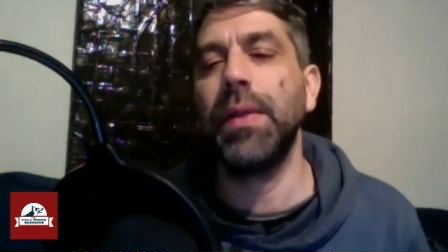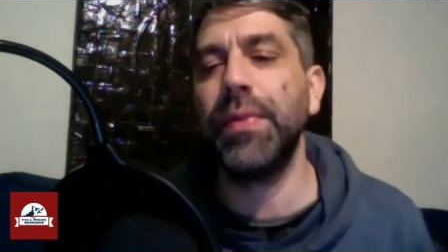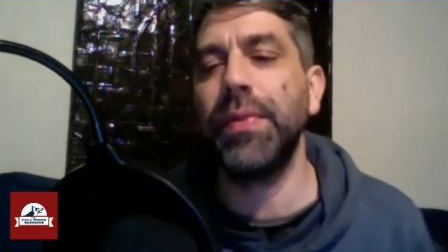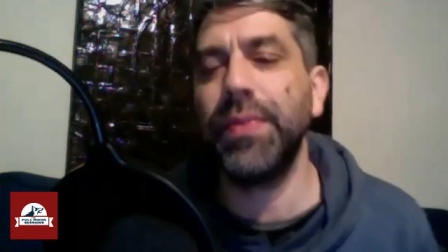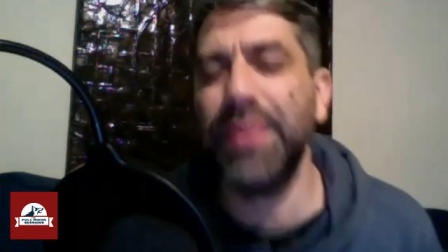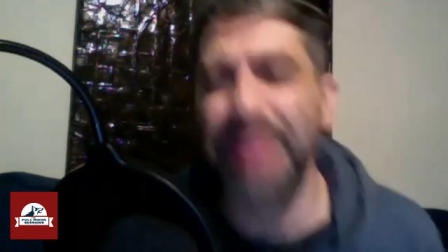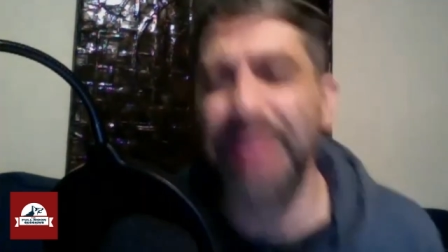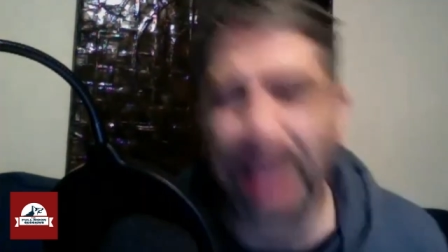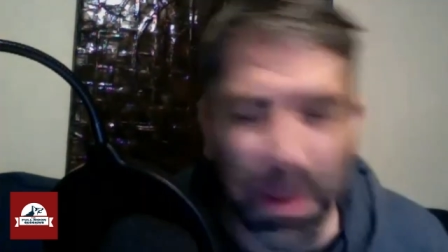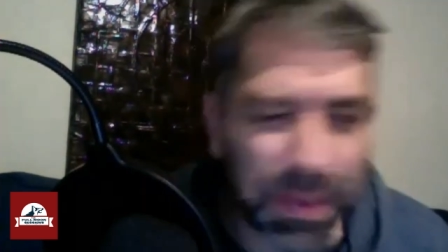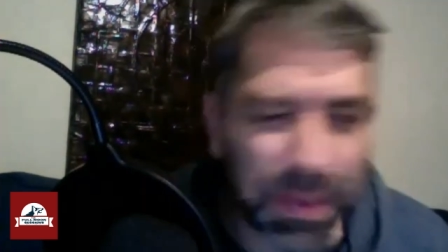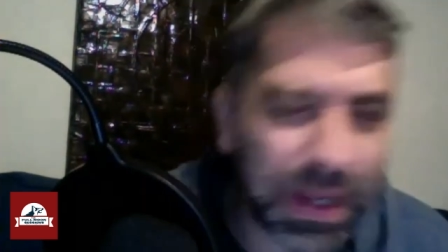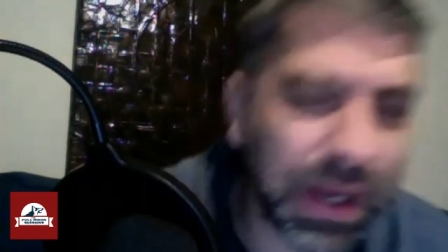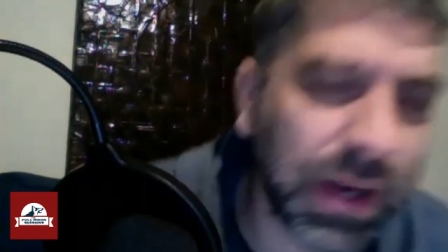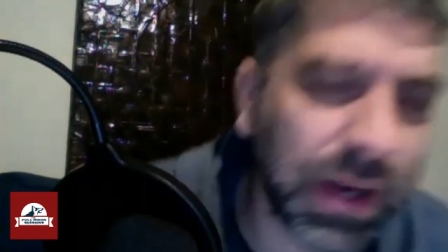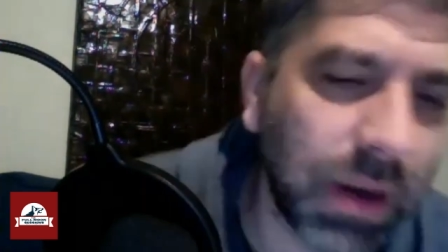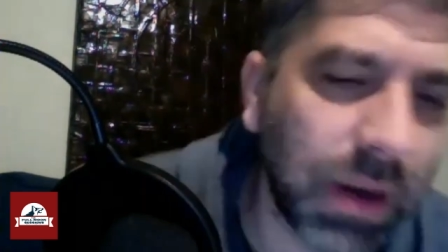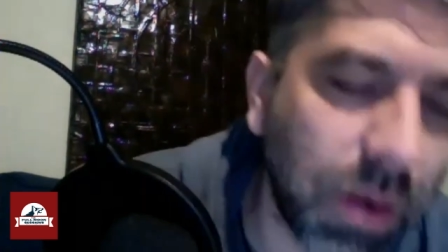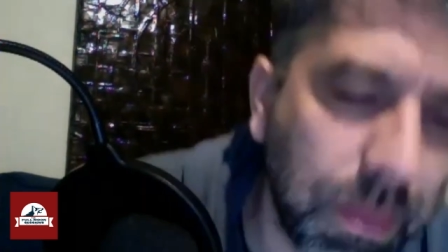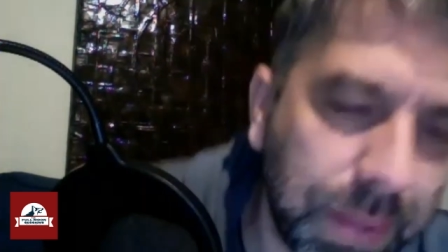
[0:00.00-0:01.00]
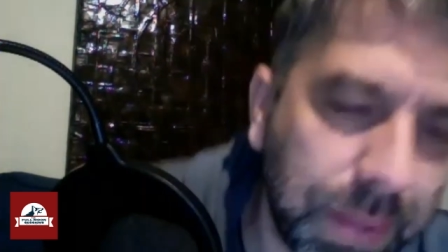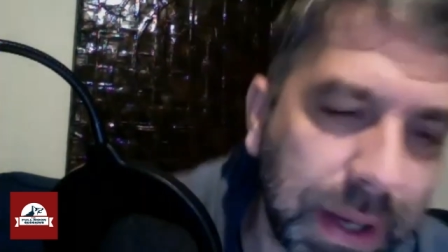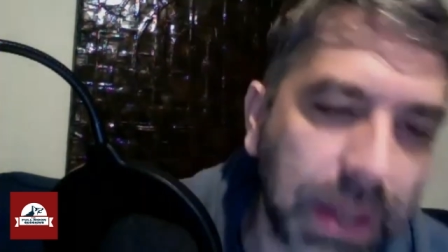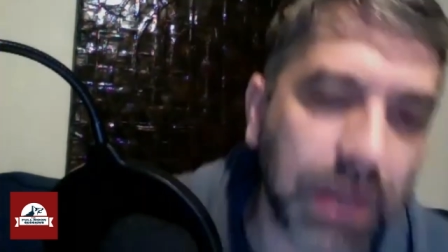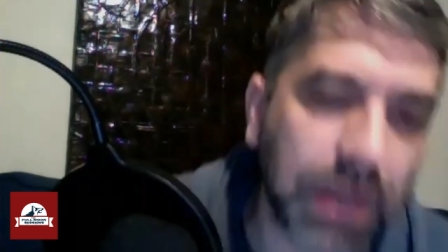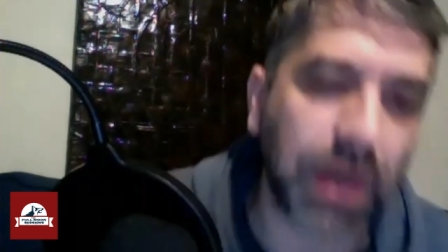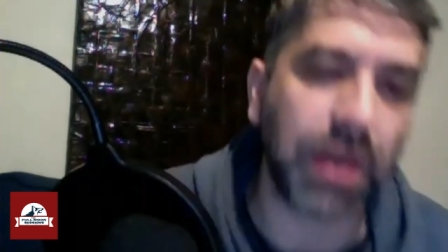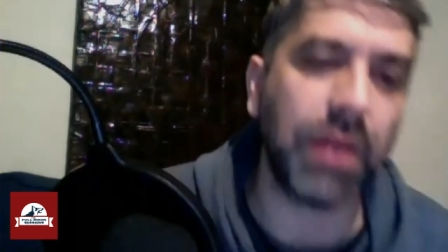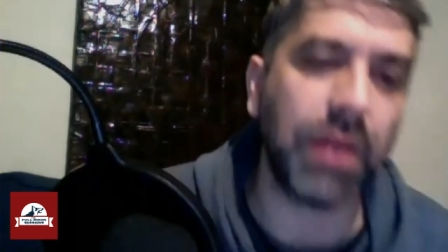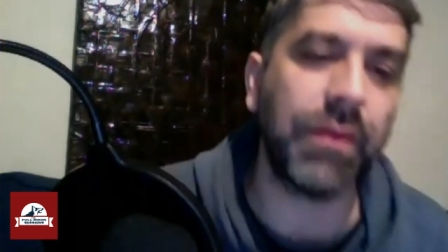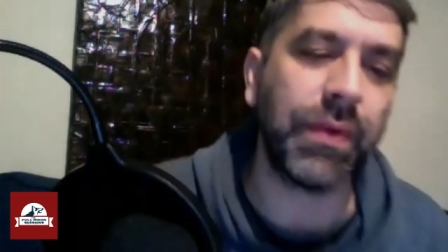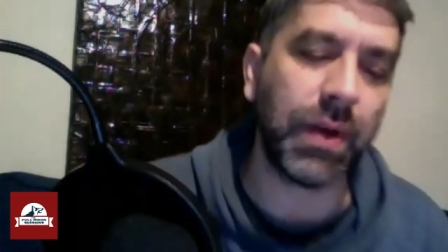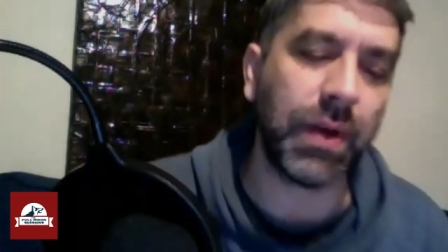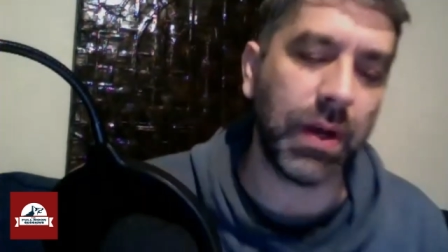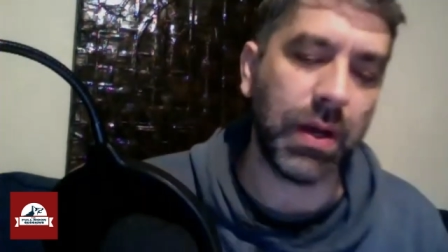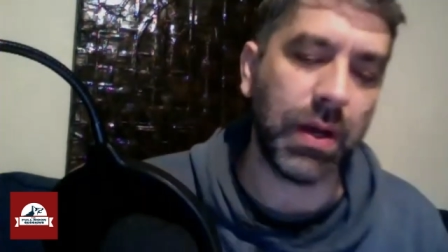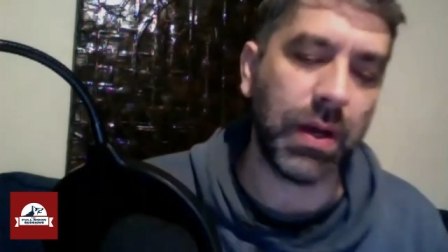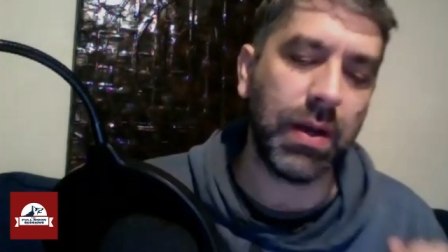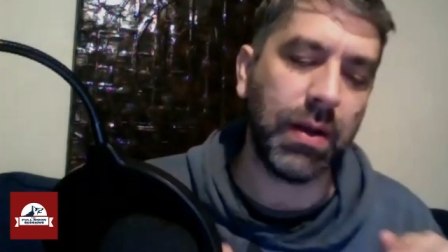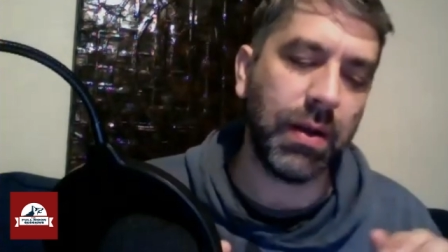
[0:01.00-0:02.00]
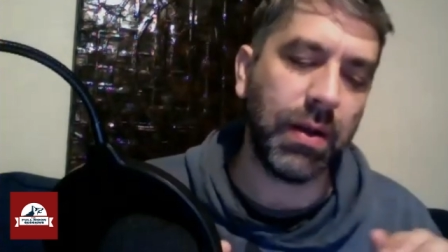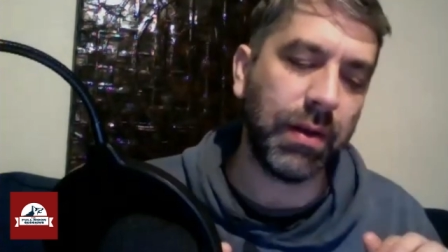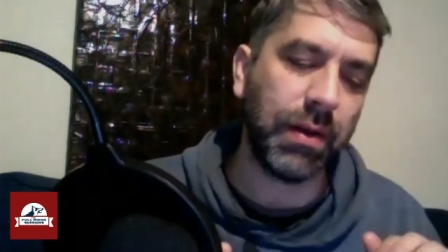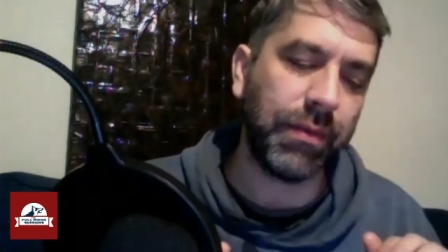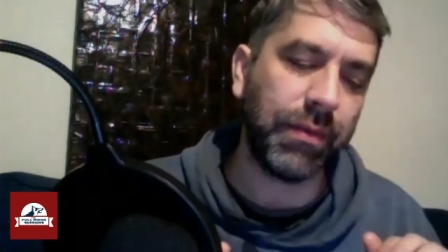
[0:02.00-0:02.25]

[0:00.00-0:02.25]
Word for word: now we're going to go a bit kind of uh,